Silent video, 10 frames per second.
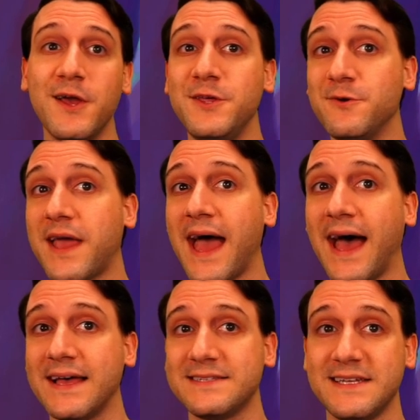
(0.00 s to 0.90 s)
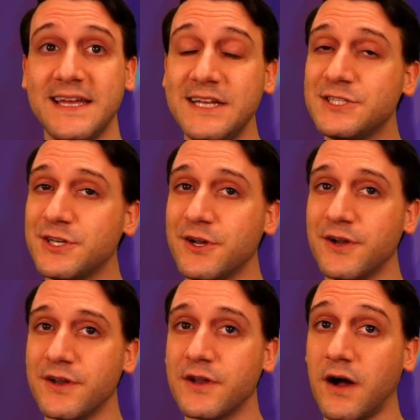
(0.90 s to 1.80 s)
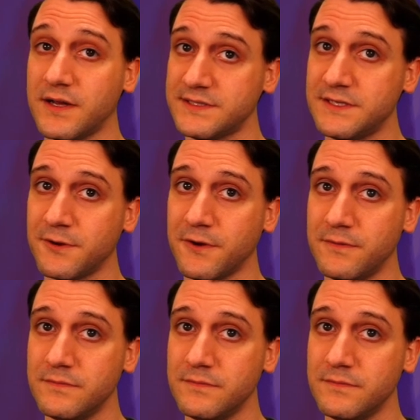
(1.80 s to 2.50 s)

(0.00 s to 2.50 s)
you cast each turn costs 0.